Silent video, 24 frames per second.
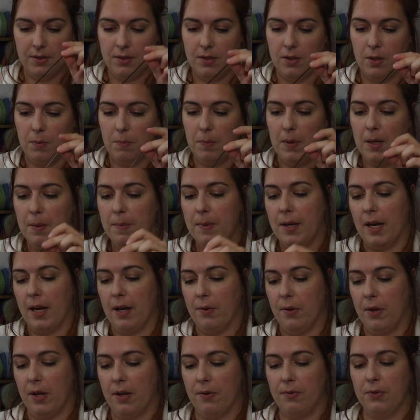So maybe
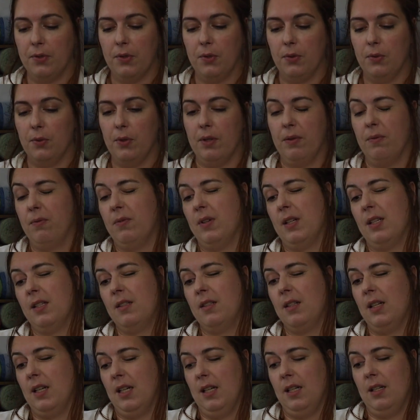I'll have to
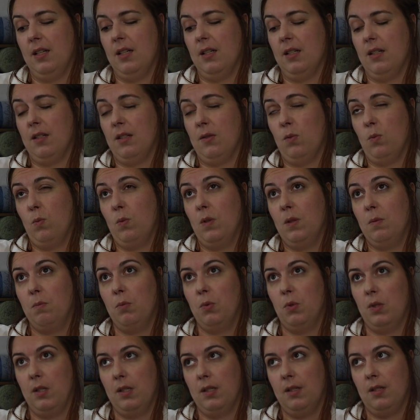invest in the
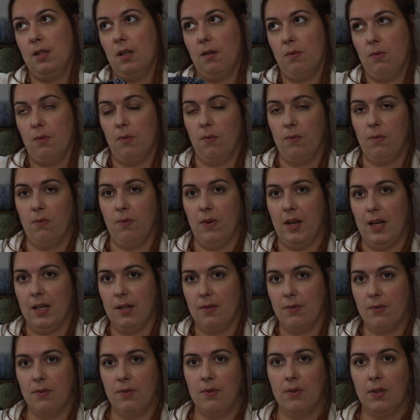
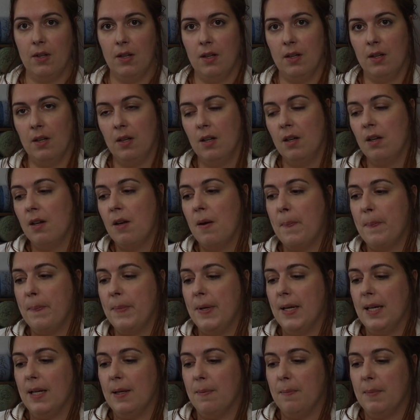1.75
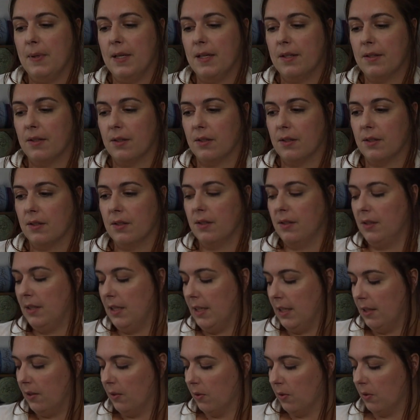millimeter
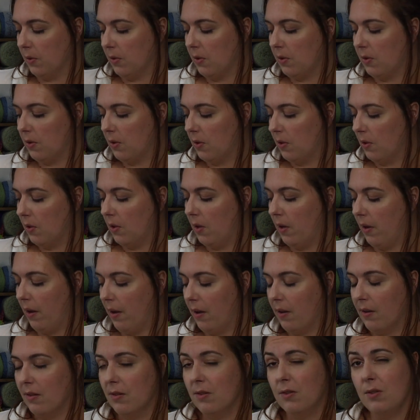needles
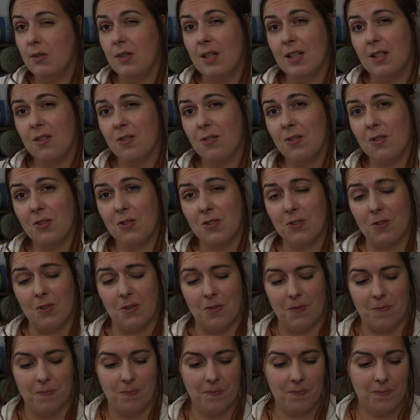to knit socks
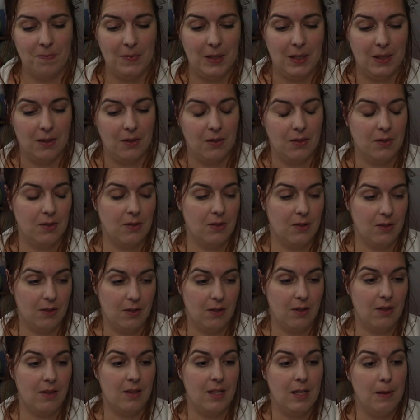on, because
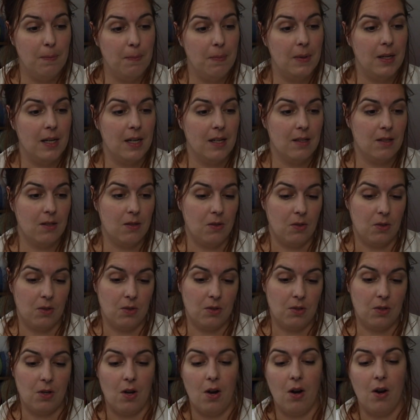DPN
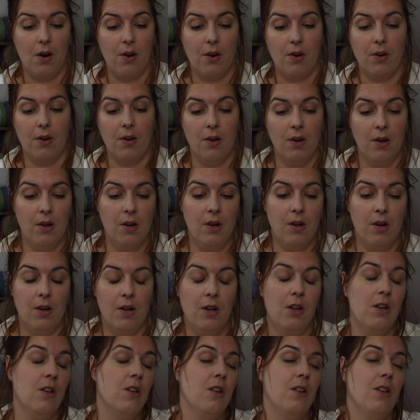socks are
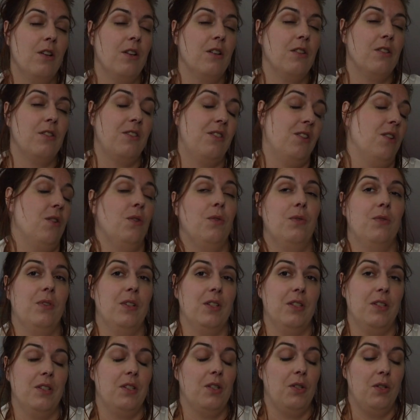so
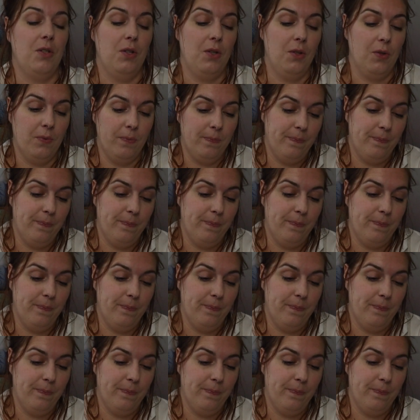fun to do.